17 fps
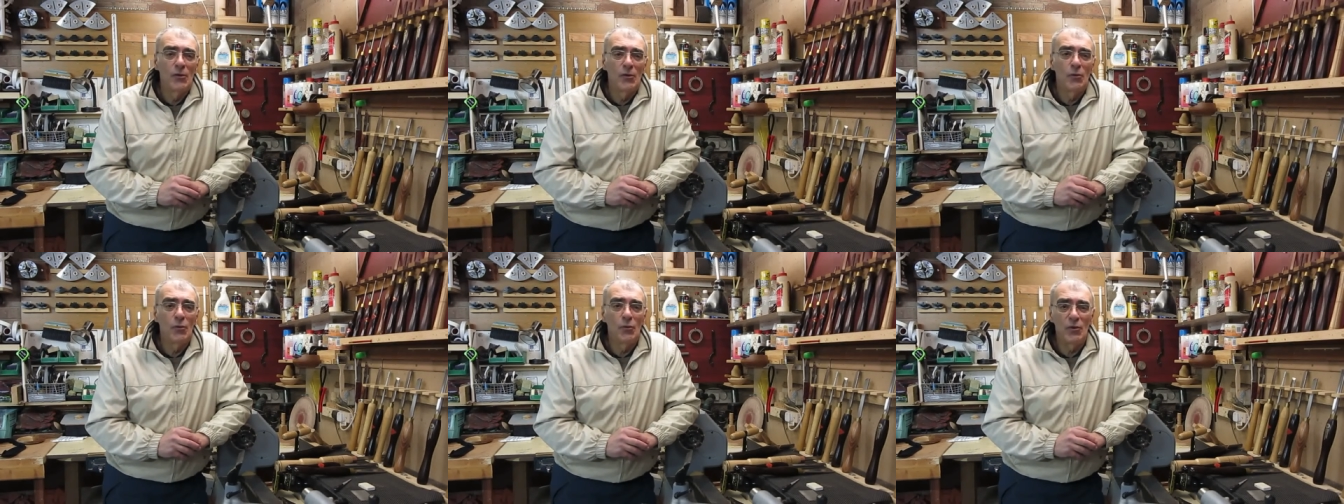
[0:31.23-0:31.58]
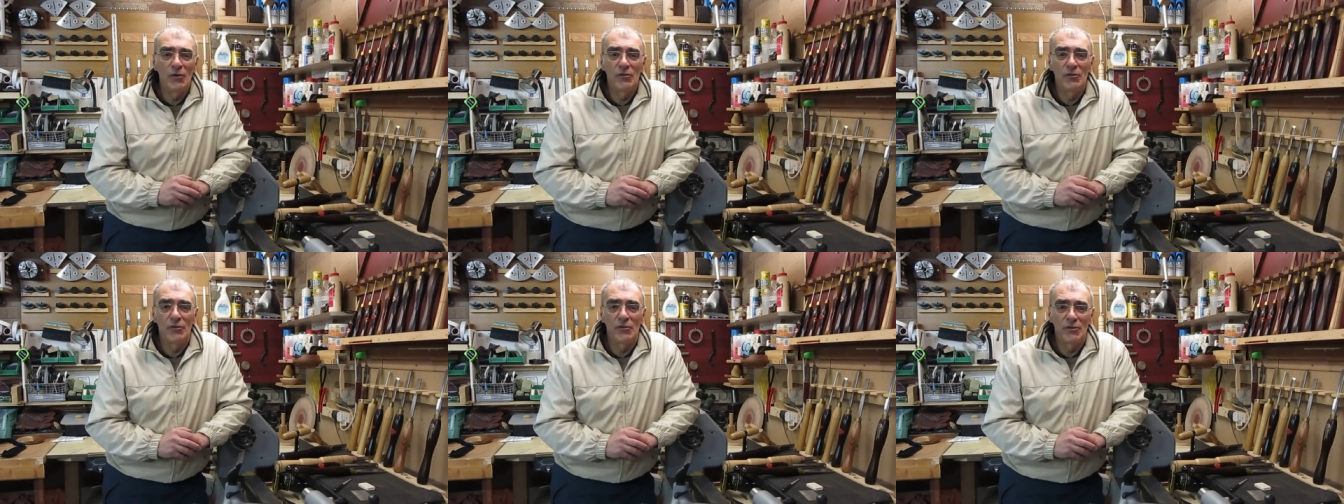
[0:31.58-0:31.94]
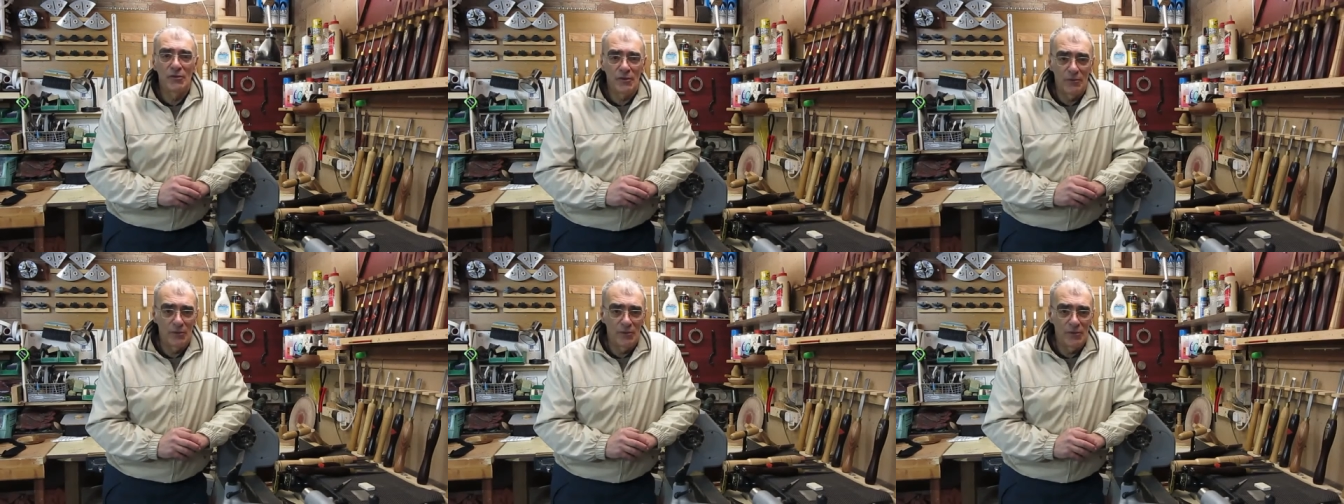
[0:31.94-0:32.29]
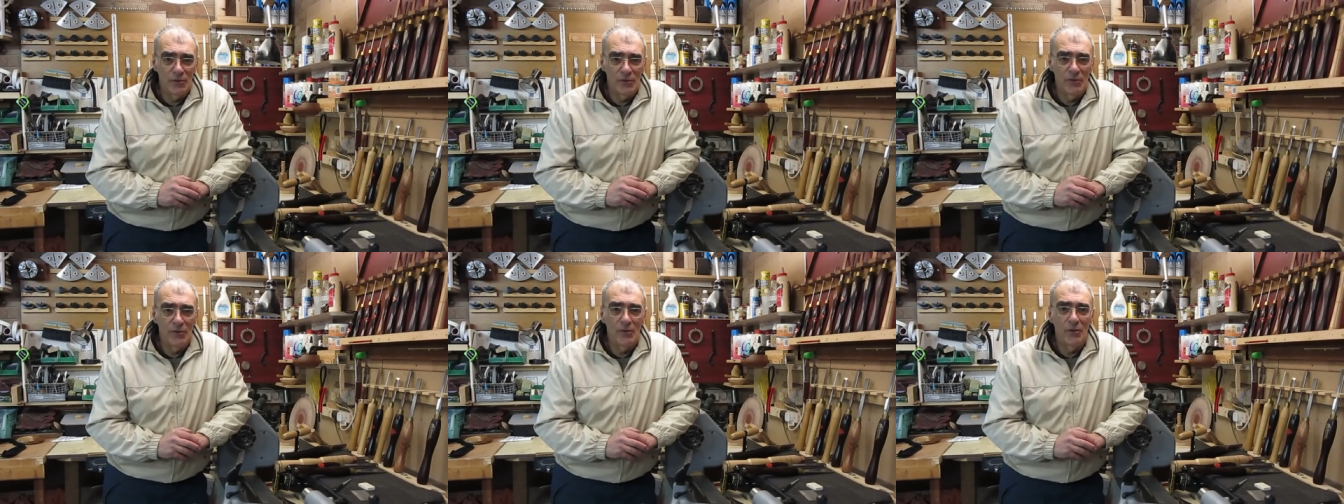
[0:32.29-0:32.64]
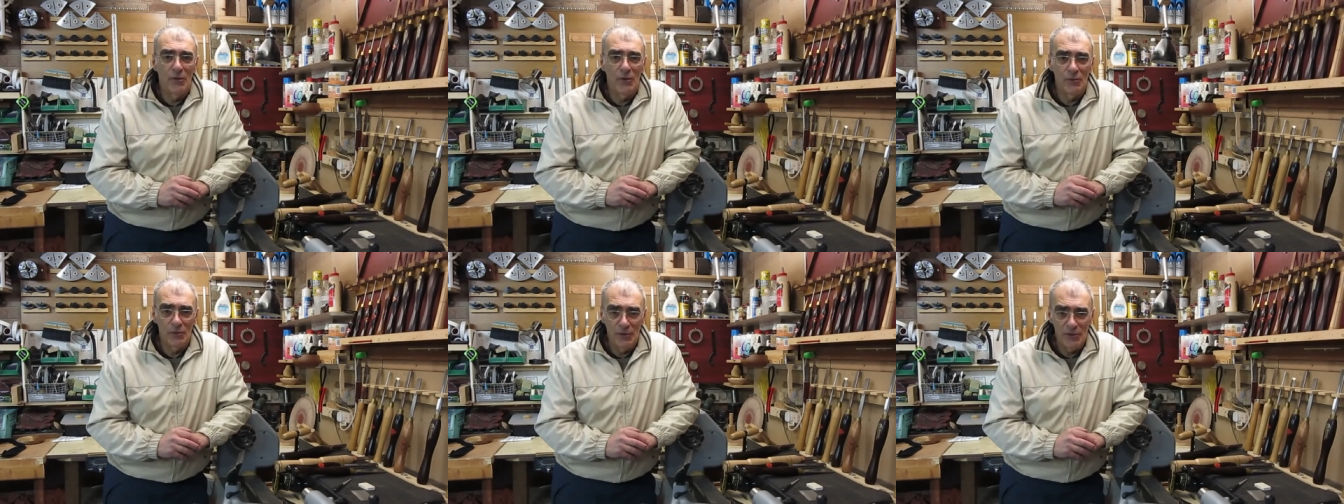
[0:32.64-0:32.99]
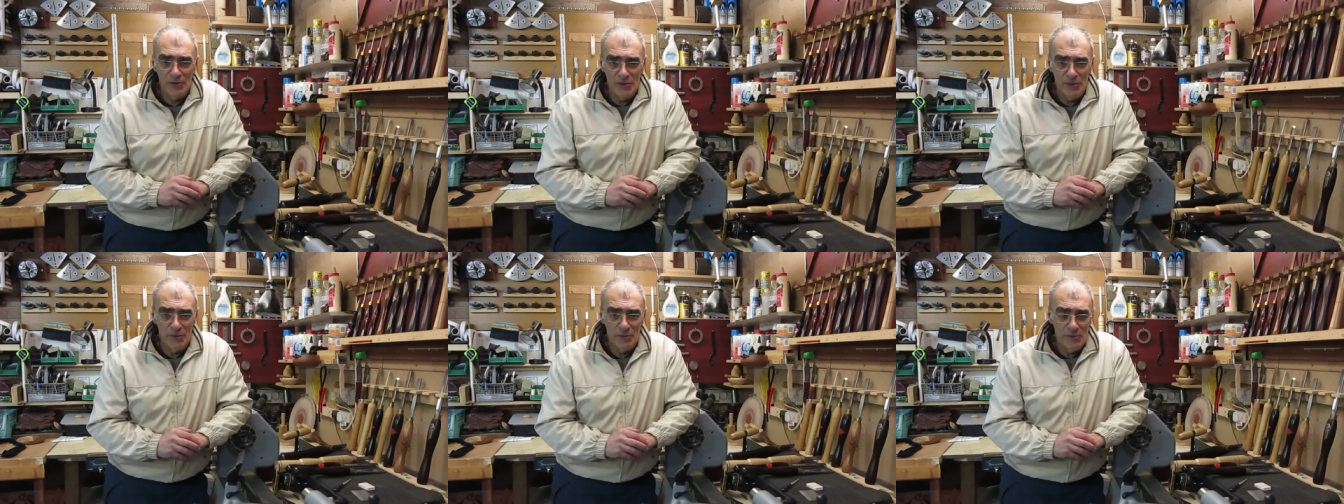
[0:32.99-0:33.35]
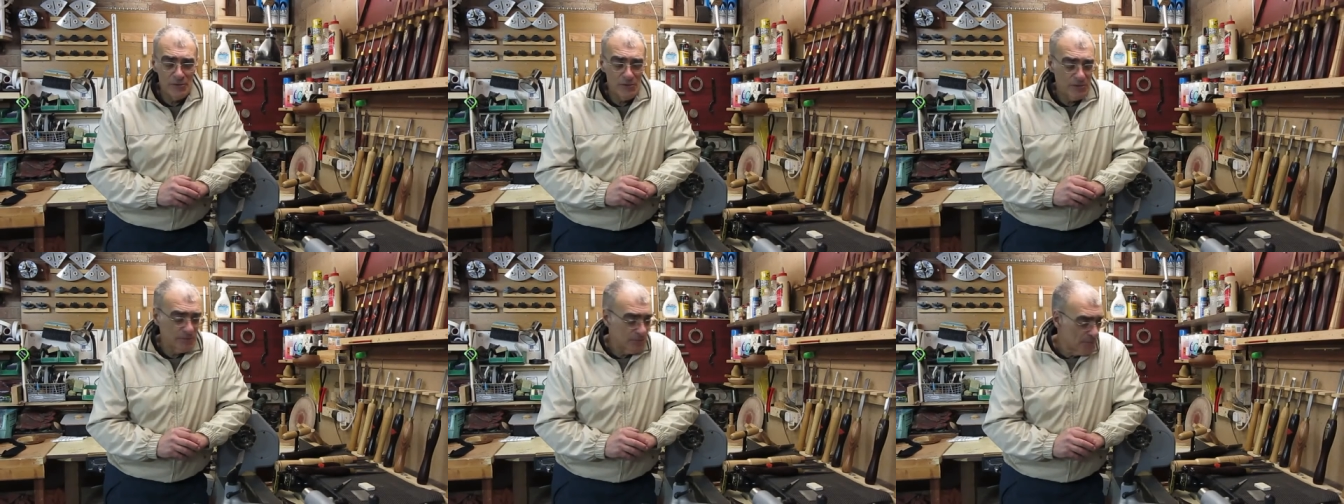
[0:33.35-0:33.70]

with diamond honing stones.